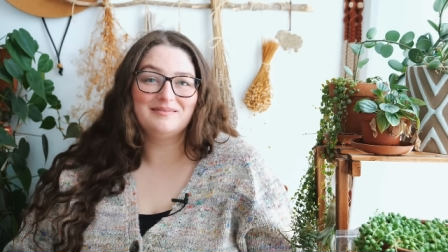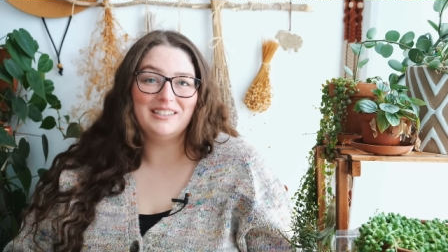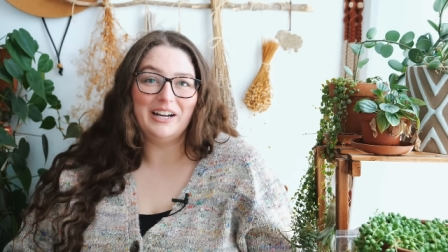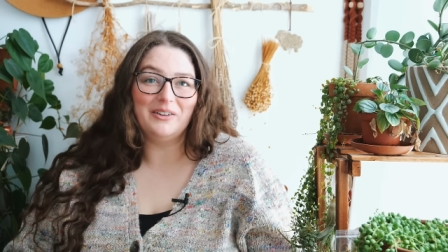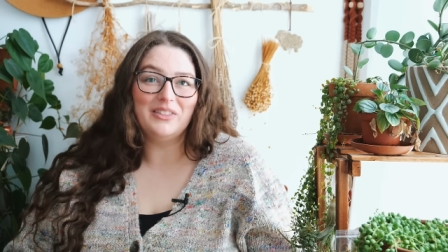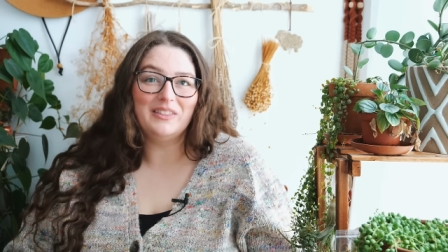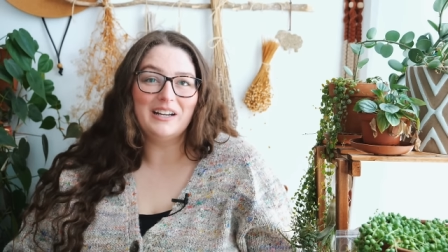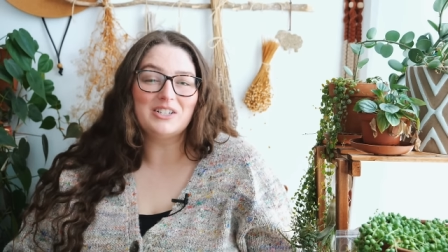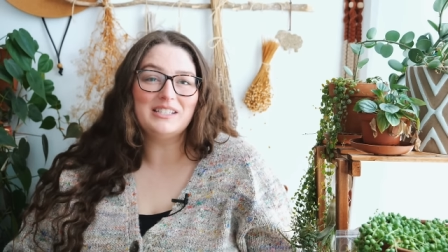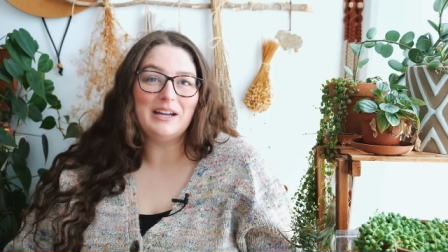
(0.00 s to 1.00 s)
you know,
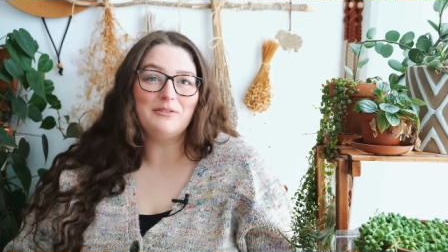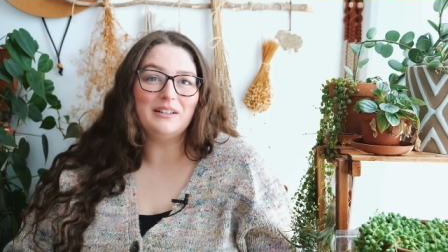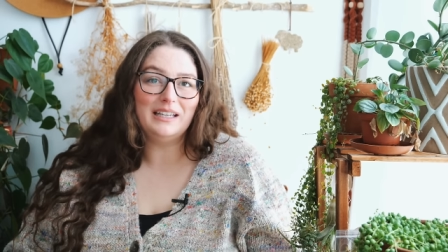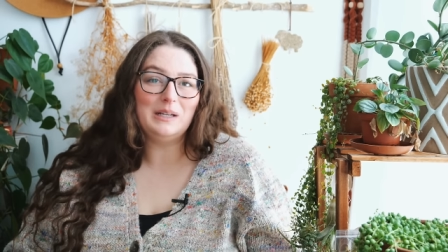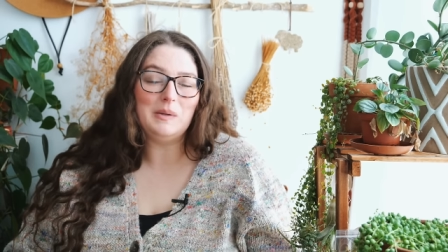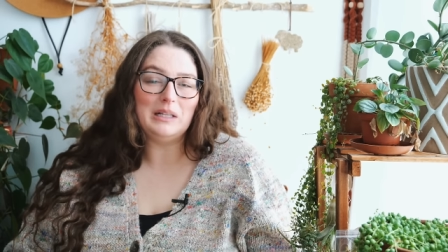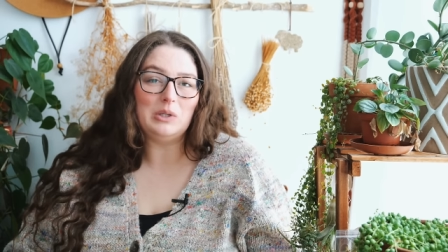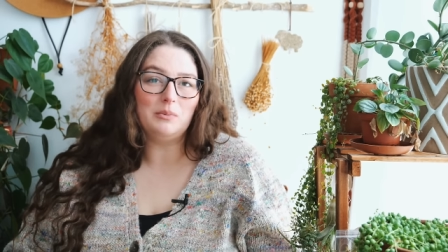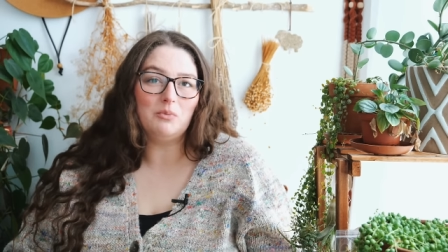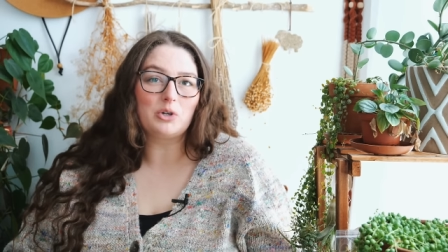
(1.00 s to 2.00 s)
there's definitely going to be a
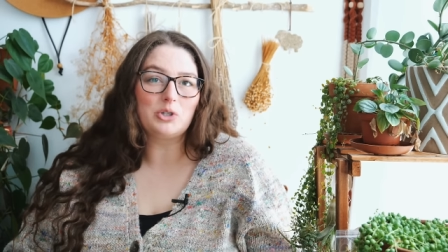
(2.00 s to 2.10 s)
little bit more